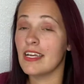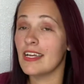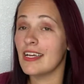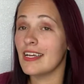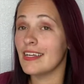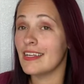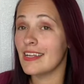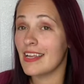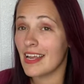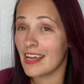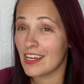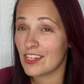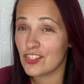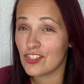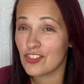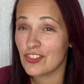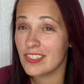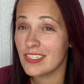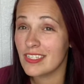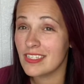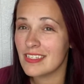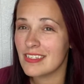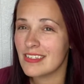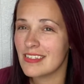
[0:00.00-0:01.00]
and it actually
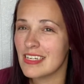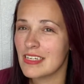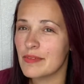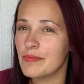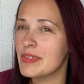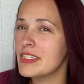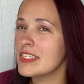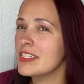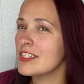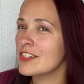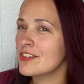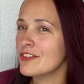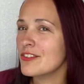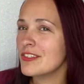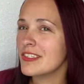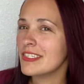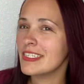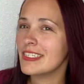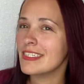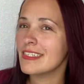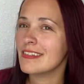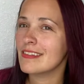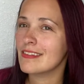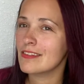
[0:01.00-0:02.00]
didn't take me
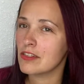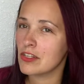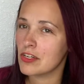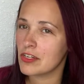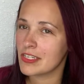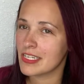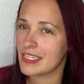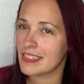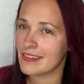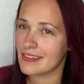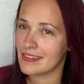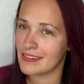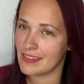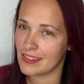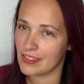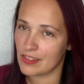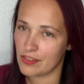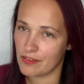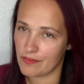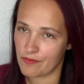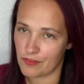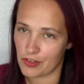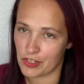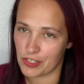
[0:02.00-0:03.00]
nearly as long as it did
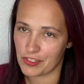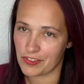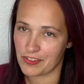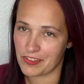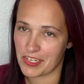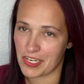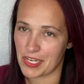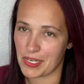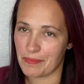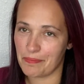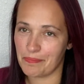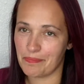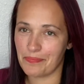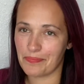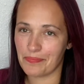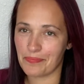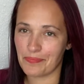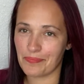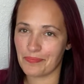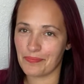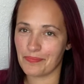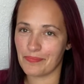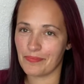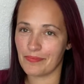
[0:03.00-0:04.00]
the first time,
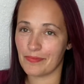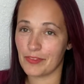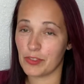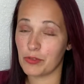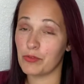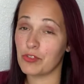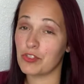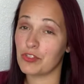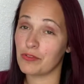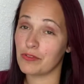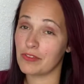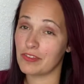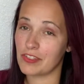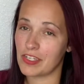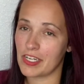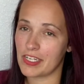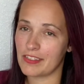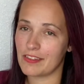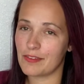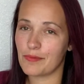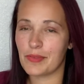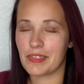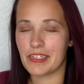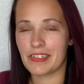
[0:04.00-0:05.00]
which was
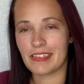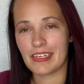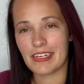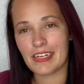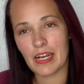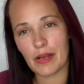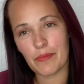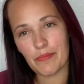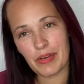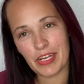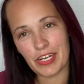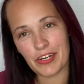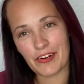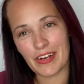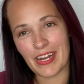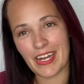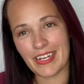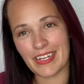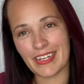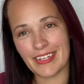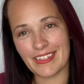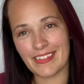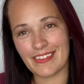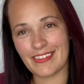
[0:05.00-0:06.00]
nice because I got better at
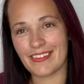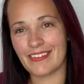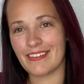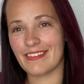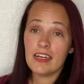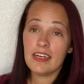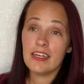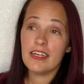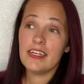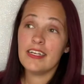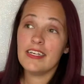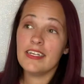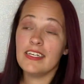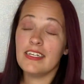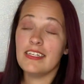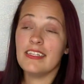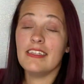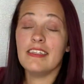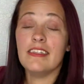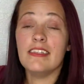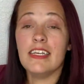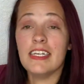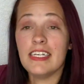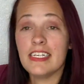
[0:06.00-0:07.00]
it. I
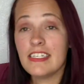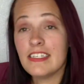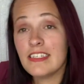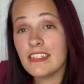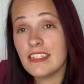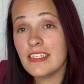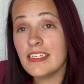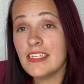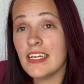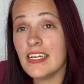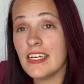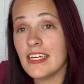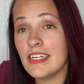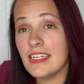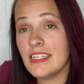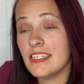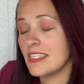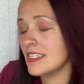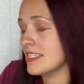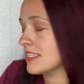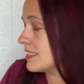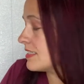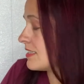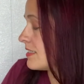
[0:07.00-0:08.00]
like to
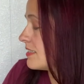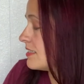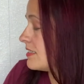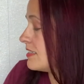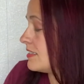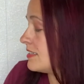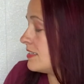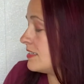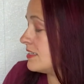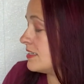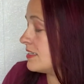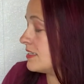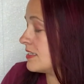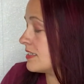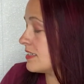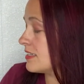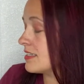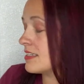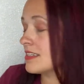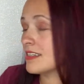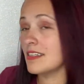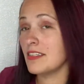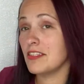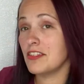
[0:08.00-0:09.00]
get the
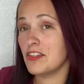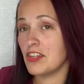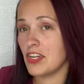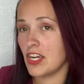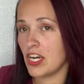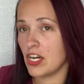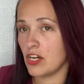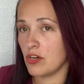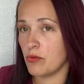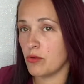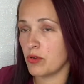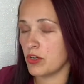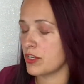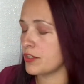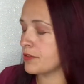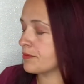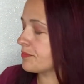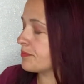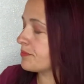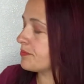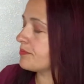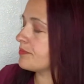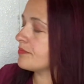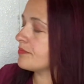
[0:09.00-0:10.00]
tower.